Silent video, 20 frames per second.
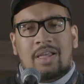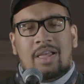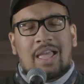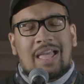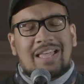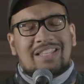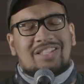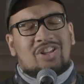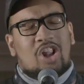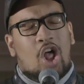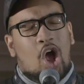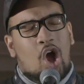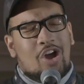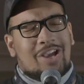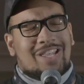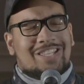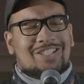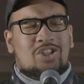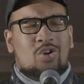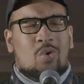as
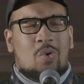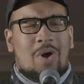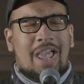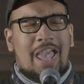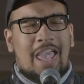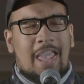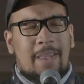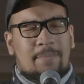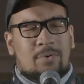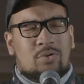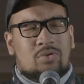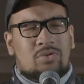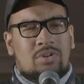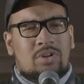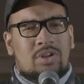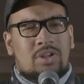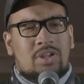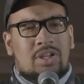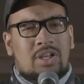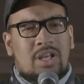long as you are able
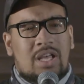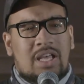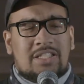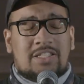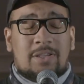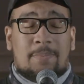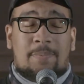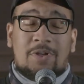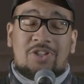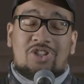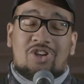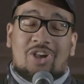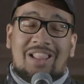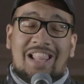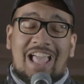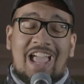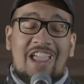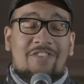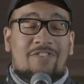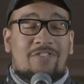to put your
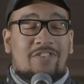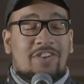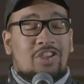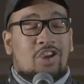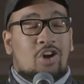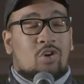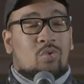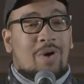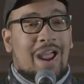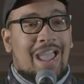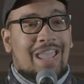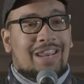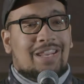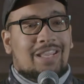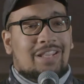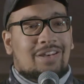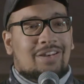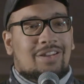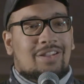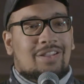life in your
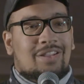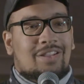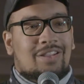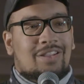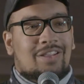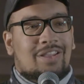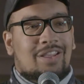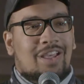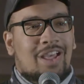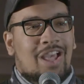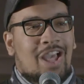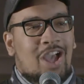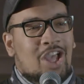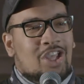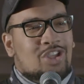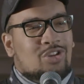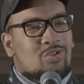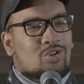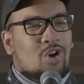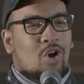writing,
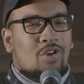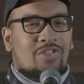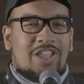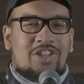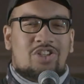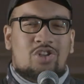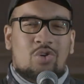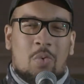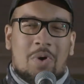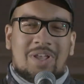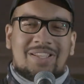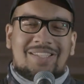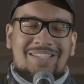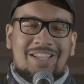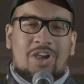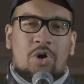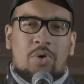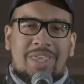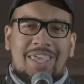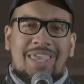you know that you are
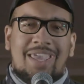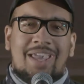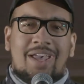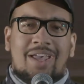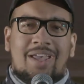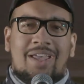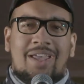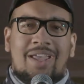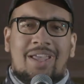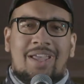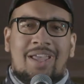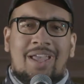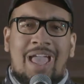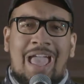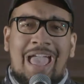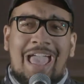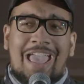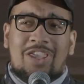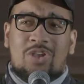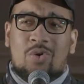still here
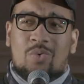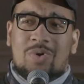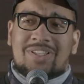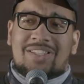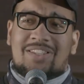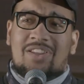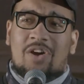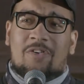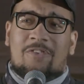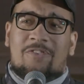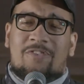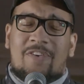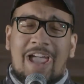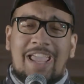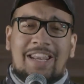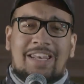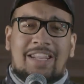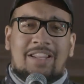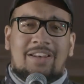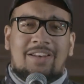and you are still
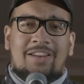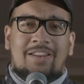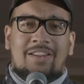fighting.